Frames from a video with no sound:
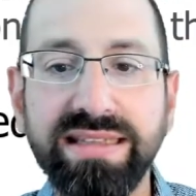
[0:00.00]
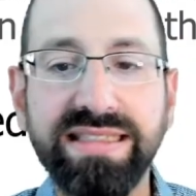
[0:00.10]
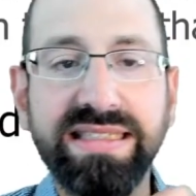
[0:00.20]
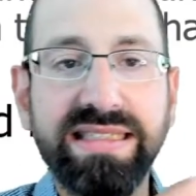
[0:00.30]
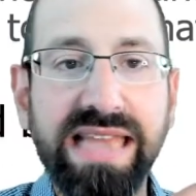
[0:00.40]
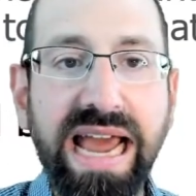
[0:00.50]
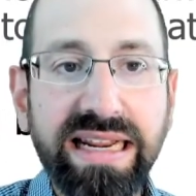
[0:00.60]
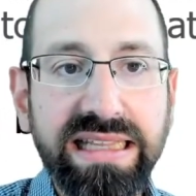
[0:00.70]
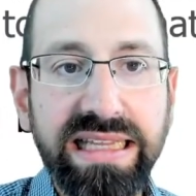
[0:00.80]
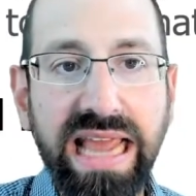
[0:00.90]

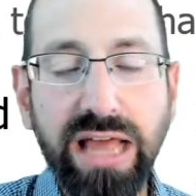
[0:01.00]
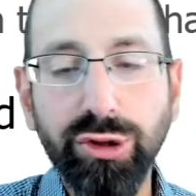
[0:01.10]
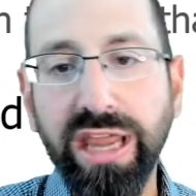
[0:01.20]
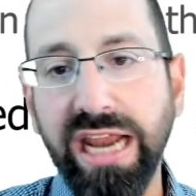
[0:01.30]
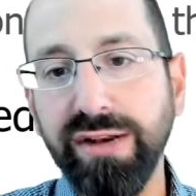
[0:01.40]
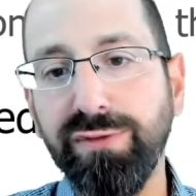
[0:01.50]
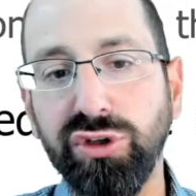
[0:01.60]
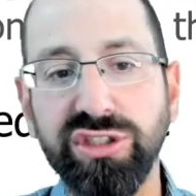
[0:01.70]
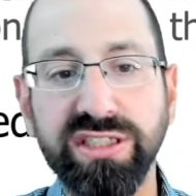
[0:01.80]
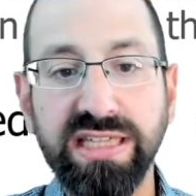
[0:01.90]
statically allocated
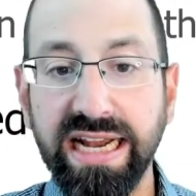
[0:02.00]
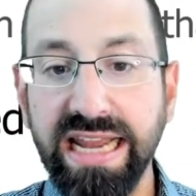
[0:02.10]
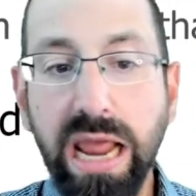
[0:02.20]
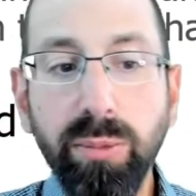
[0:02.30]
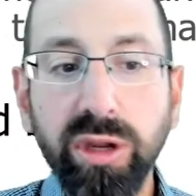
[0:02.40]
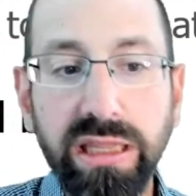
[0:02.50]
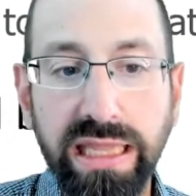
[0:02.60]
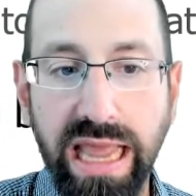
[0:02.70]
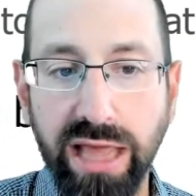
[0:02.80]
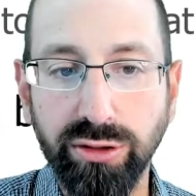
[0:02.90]
versus
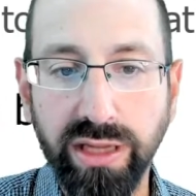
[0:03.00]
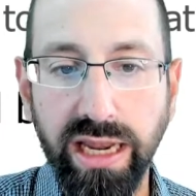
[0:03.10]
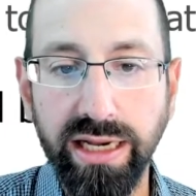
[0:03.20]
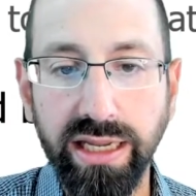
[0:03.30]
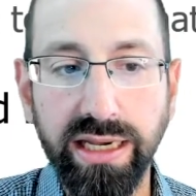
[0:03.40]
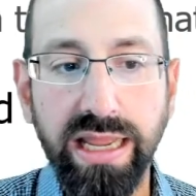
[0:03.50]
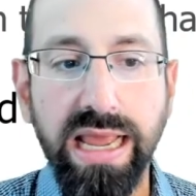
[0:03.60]
dynamically allocated.